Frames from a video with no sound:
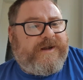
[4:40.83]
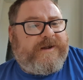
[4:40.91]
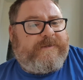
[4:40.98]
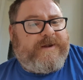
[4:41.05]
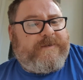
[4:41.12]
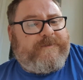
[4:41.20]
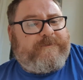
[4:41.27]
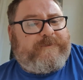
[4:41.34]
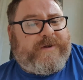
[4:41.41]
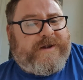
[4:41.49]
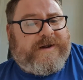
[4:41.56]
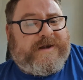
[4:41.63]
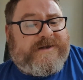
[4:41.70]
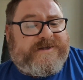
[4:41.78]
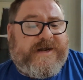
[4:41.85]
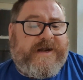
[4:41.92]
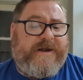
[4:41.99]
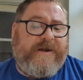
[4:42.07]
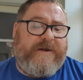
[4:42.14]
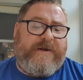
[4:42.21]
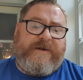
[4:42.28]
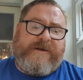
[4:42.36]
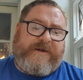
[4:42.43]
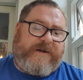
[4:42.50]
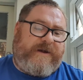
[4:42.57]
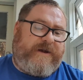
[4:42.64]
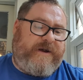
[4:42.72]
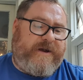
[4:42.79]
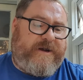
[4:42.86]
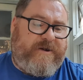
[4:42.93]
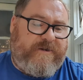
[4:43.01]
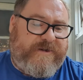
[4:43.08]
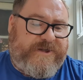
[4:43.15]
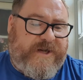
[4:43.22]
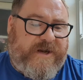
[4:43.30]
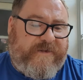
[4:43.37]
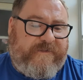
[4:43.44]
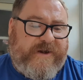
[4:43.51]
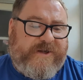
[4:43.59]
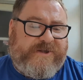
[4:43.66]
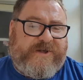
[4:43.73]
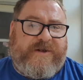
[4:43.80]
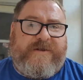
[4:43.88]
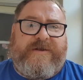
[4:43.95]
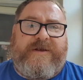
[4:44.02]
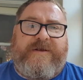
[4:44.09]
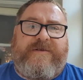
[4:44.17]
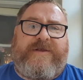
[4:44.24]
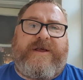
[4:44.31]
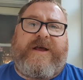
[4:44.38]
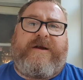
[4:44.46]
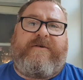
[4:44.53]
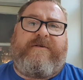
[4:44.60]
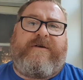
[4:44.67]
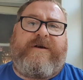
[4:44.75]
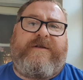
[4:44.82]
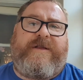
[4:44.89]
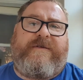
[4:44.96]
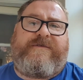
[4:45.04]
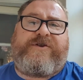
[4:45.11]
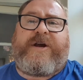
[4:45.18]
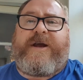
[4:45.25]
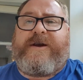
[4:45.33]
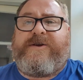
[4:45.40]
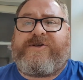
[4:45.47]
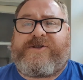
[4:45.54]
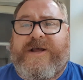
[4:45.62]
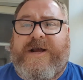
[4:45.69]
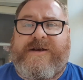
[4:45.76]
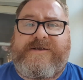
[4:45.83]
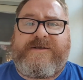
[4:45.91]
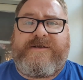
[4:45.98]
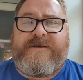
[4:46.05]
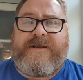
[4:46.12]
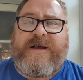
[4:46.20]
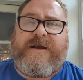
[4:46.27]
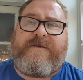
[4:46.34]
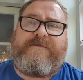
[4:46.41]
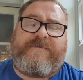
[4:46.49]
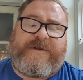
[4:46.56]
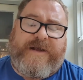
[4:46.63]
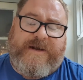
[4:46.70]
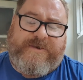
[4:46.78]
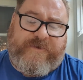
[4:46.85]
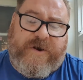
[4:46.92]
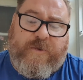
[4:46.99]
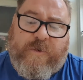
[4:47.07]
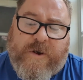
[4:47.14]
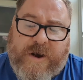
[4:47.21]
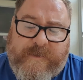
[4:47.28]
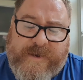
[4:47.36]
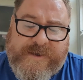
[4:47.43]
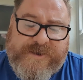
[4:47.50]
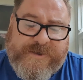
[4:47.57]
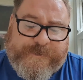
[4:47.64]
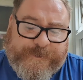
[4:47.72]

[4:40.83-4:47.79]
it, but like I say, I can't see any reason that they've changed that requirement.